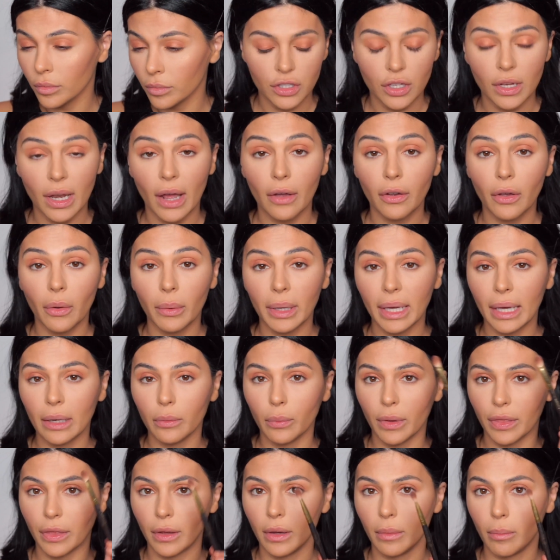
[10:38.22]
So now going
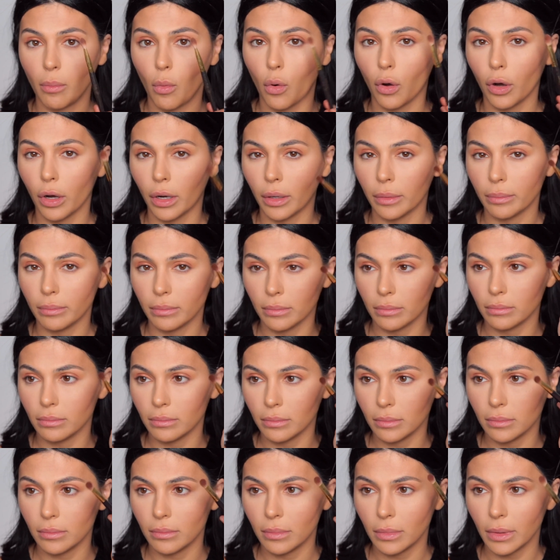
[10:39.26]
in with a more
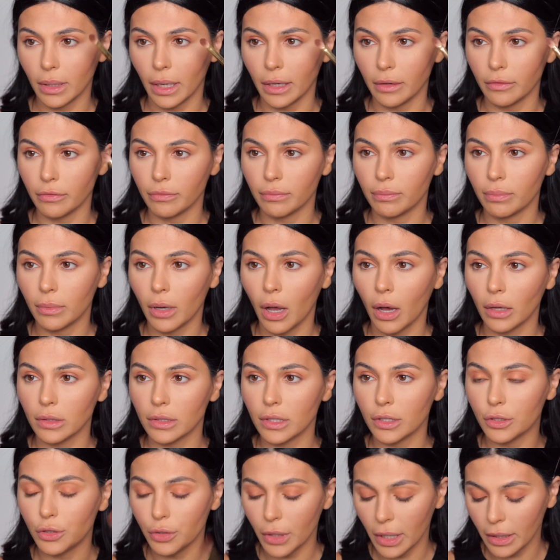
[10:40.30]
kind of
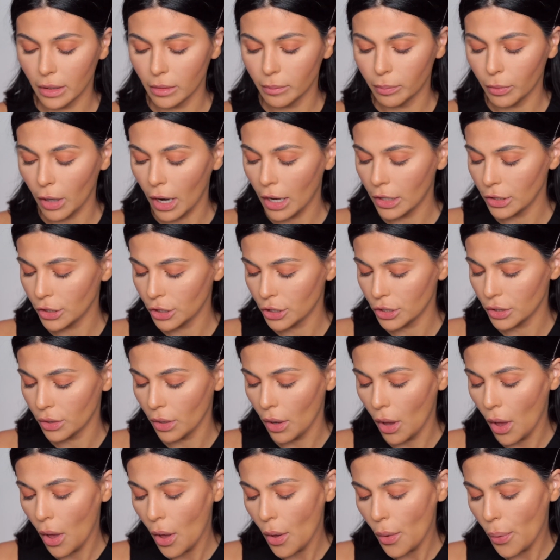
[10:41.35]
concentrated brush,
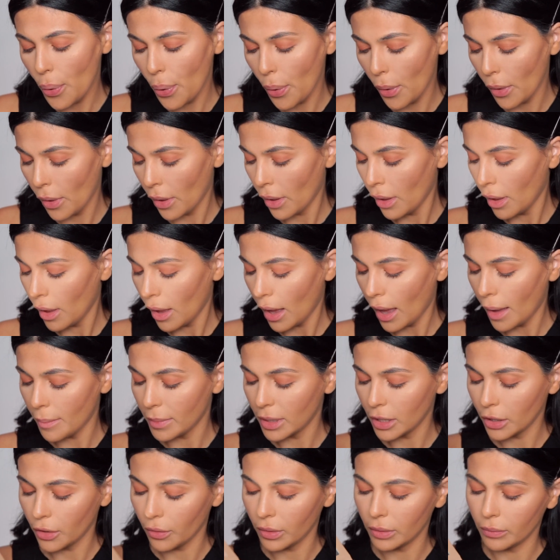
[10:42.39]
I'm
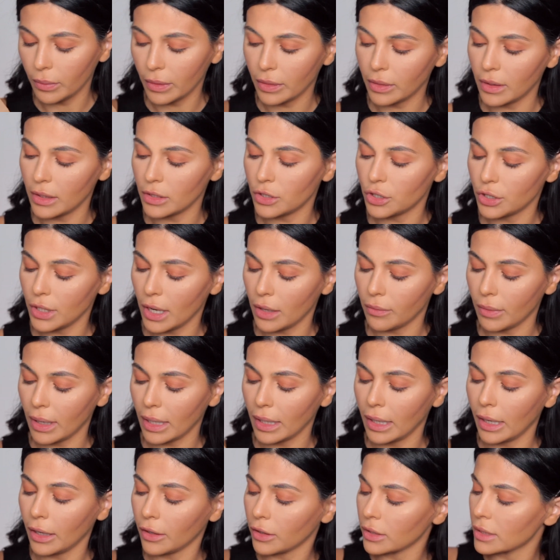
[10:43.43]
gonna go in with this shade
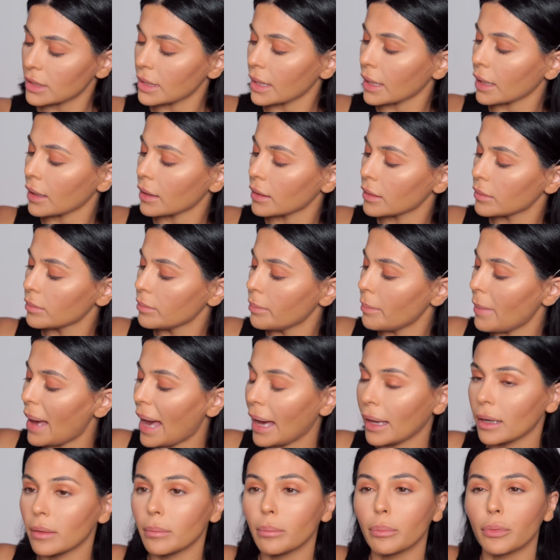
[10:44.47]
right here. It's like a
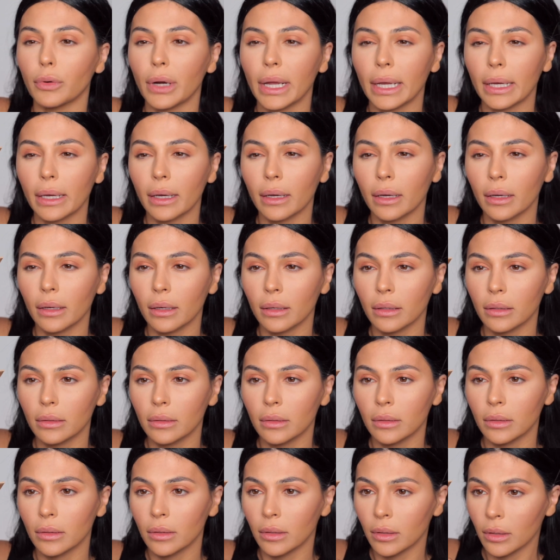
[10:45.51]
matte brick.
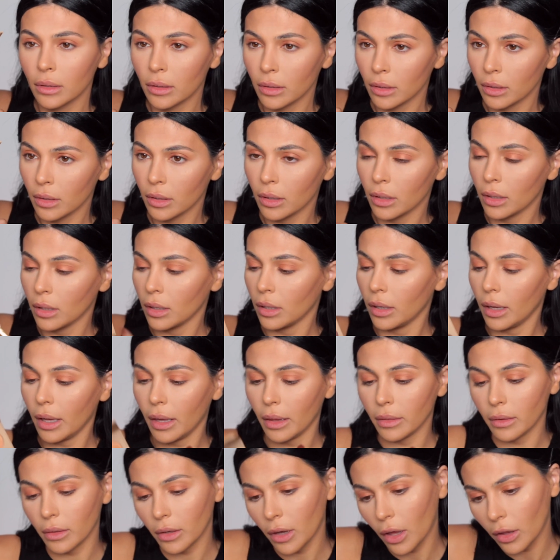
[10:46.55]

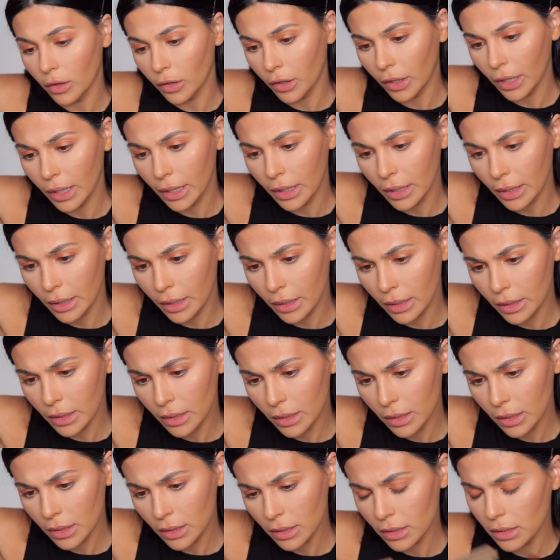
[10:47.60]
And the color
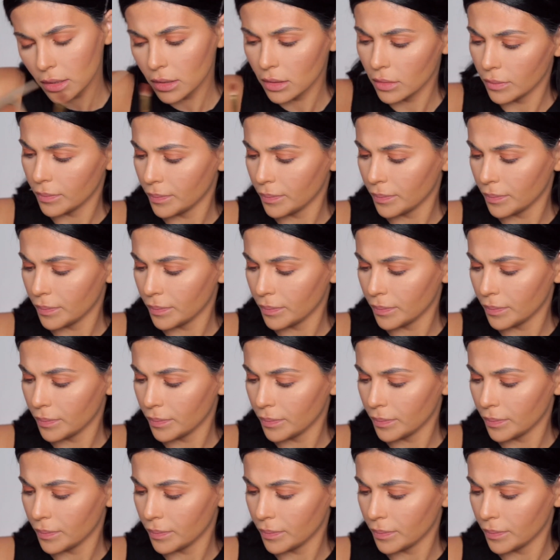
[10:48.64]
is